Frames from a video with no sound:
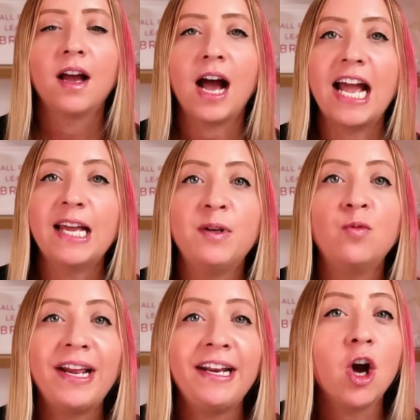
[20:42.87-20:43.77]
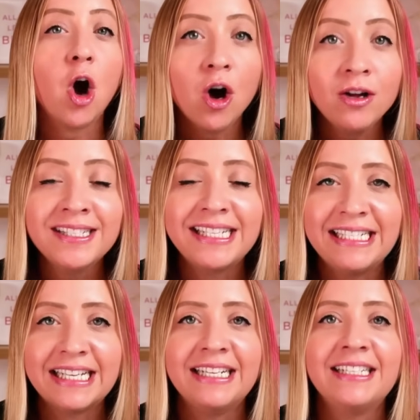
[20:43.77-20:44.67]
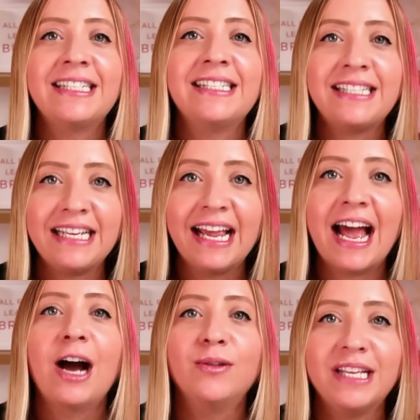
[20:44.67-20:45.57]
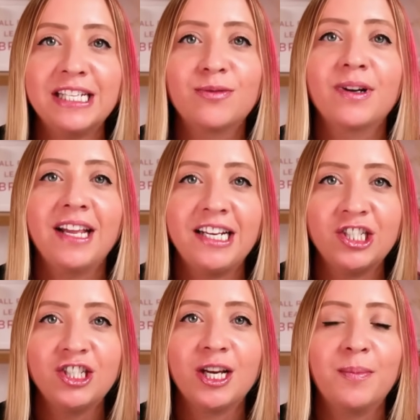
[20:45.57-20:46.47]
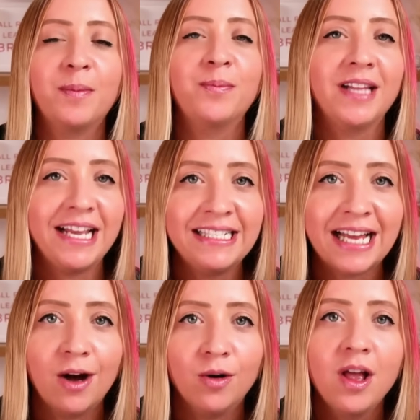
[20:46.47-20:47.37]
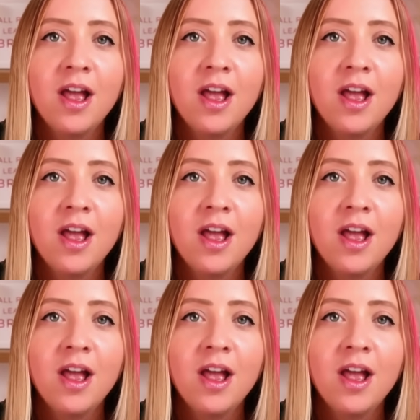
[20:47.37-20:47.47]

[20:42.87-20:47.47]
I have been waiting all season to see how this relationship plays out.